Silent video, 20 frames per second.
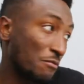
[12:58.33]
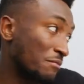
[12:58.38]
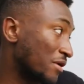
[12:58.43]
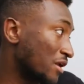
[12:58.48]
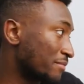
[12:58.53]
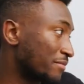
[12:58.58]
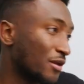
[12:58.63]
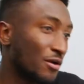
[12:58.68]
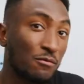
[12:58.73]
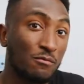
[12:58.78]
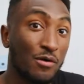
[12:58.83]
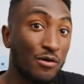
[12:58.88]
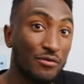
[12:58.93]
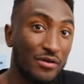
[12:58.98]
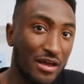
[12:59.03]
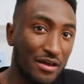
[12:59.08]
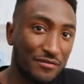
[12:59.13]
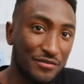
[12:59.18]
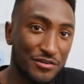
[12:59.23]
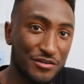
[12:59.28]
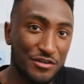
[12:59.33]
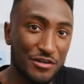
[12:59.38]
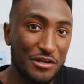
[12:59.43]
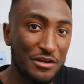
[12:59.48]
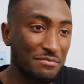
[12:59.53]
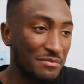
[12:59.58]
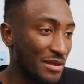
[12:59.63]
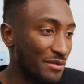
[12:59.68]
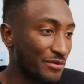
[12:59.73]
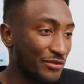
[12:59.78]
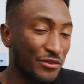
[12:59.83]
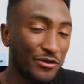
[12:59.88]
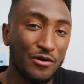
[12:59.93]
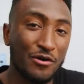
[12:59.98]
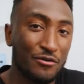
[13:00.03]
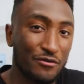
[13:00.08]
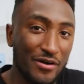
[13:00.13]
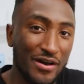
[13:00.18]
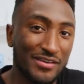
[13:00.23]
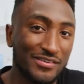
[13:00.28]
Maybe it won't have a chin. Maybe they'll
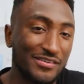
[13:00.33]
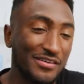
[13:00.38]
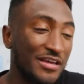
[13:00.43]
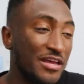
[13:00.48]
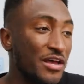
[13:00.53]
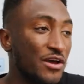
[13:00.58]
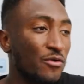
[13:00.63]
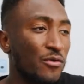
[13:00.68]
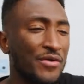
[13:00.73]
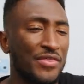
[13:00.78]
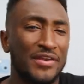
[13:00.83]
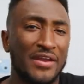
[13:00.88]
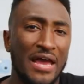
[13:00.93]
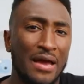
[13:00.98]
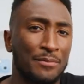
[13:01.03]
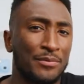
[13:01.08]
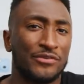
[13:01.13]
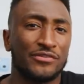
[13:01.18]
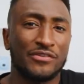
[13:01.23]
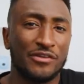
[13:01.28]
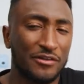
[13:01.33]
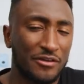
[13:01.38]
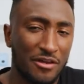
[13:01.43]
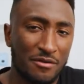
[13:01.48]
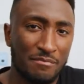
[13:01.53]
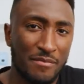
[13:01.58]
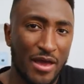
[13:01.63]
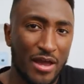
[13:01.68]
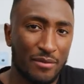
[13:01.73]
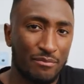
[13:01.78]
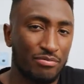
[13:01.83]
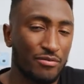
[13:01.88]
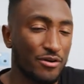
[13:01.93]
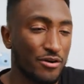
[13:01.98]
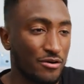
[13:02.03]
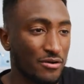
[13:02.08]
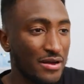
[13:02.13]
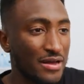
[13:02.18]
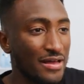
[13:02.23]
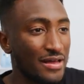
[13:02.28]
go crazy with an Apple Silicon Mac
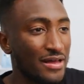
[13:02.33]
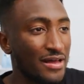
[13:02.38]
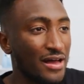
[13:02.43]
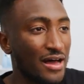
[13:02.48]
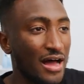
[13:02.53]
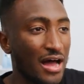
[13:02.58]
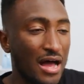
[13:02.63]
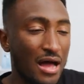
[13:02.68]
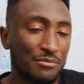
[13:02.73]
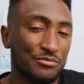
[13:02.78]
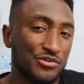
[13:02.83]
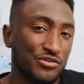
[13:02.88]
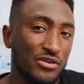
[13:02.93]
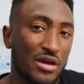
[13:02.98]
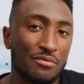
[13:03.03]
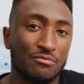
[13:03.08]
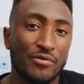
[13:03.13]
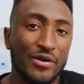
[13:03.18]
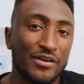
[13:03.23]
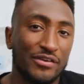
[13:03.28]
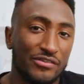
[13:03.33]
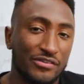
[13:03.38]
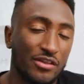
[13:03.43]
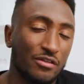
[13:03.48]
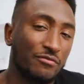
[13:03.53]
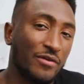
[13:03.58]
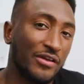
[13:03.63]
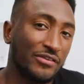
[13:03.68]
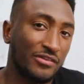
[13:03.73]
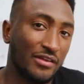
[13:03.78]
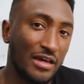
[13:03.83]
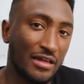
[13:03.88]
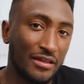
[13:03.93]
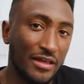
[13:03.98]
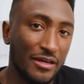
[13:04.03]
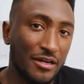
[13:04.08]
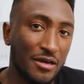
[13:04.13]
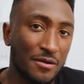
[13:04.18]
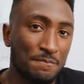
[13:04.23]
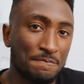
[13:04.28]
Pro. I'm ready to see the rest of that
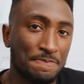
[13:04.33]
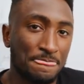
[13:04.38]
lineup.